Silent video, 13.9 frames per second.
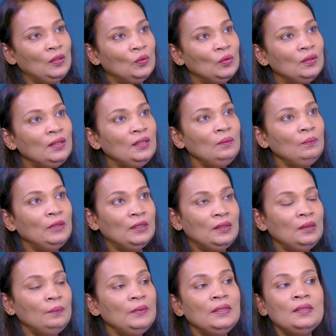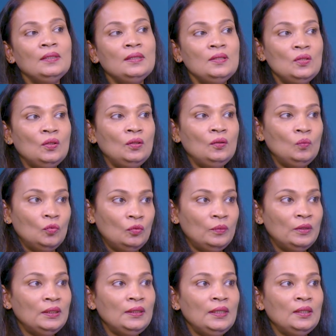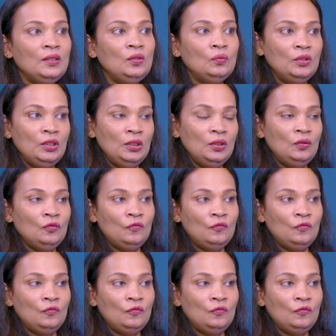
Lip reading: don't think merely because you're a woman that you need to